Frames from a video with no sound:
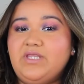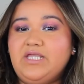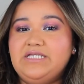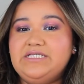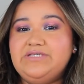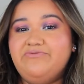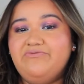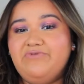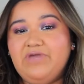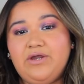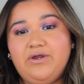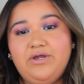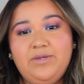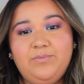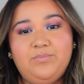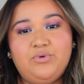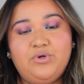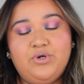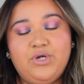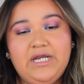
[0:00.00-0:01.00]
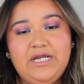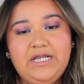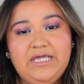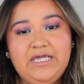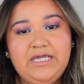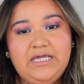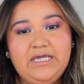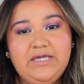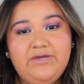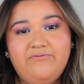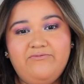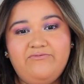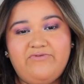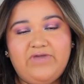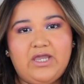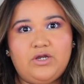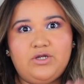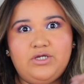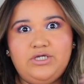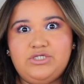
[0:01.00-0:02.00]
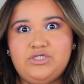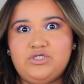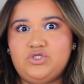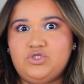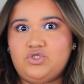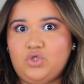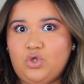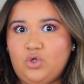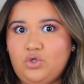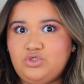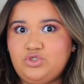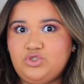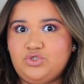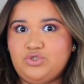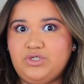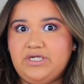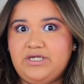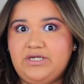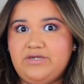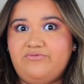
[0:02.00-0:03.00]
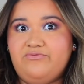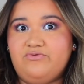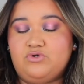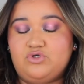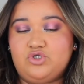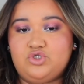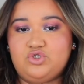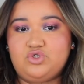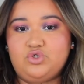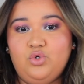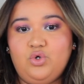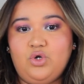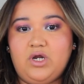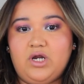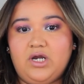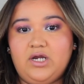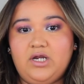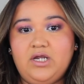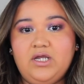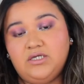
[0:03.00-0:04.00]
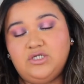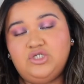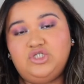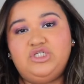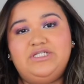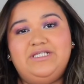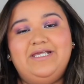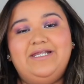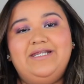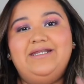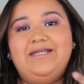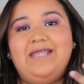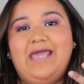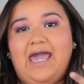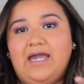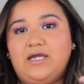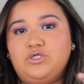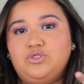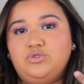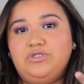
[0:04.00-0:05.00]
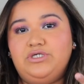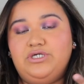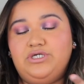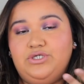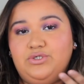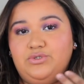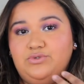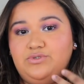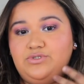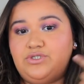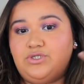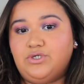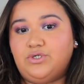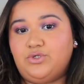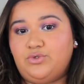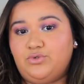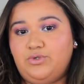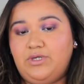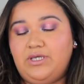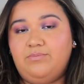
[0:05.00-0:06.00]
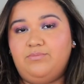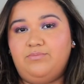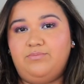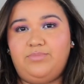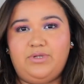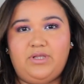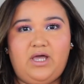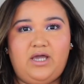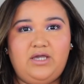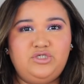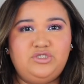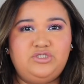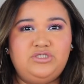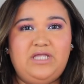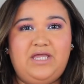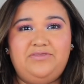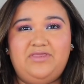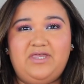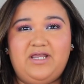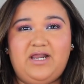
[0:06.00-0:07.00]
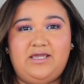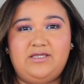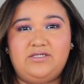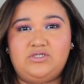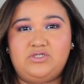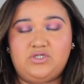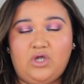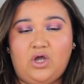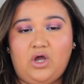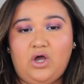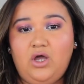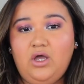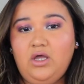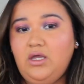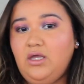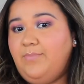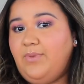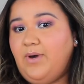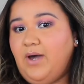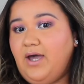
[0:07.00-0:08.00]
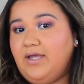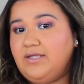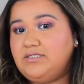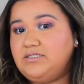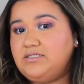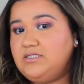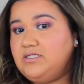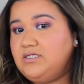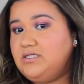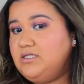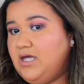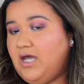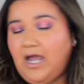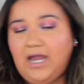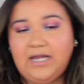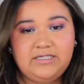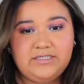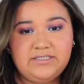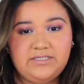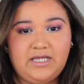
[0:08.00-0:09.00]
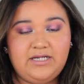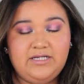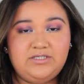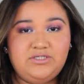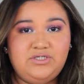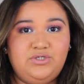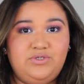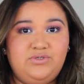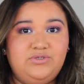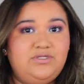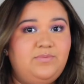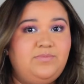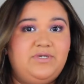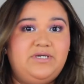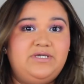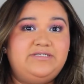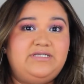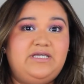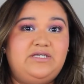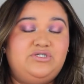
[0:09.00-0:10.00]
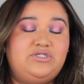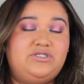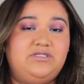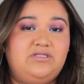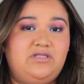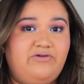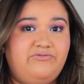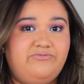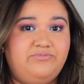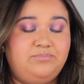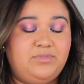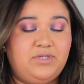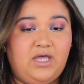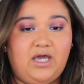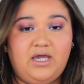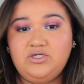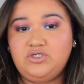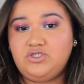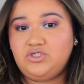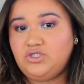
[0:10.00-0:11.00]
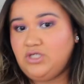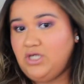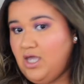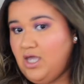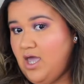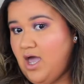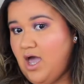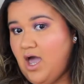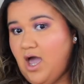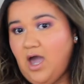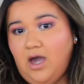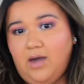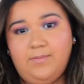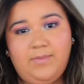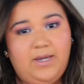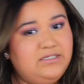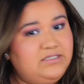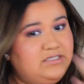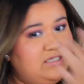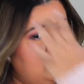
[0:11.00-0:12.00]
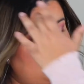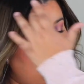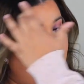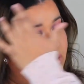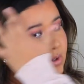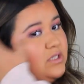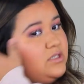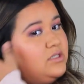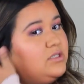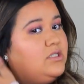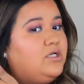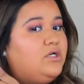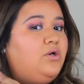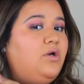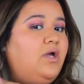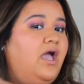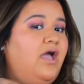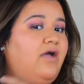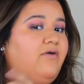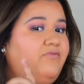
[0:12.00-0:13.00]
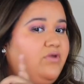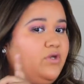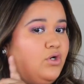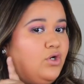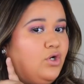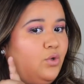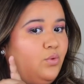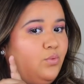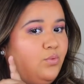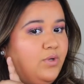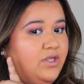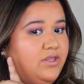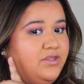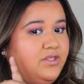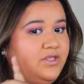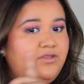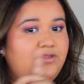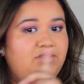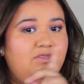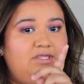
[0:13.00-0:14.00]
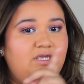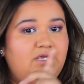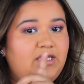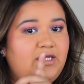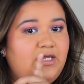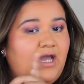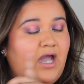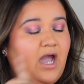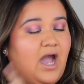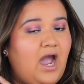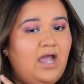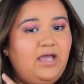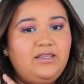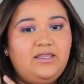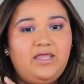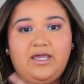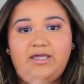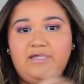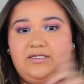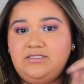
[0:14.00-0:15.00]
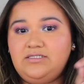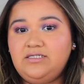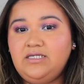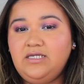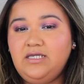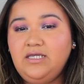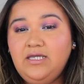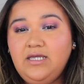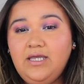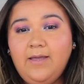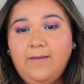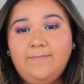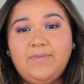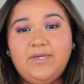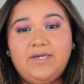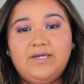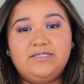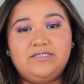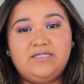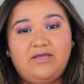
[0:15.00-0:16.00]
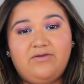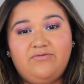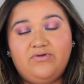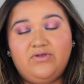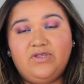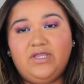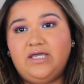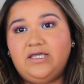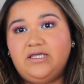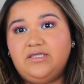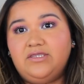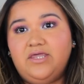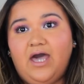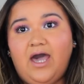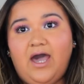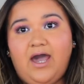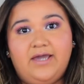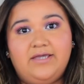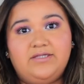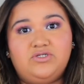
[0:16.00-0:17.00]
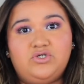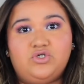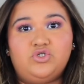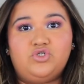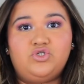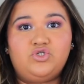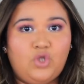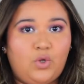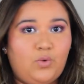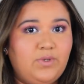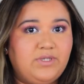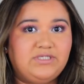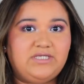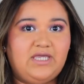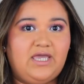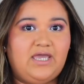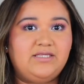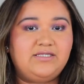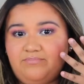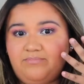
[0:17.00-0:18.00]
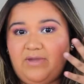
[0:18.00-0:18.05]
It's very pretty, very sultry for sure. She didn't actually use the cream blush, not that I saw, but I decided to use it because I just love blush. I did go a little heavier with the highlight because I feel like the eyes are so intense.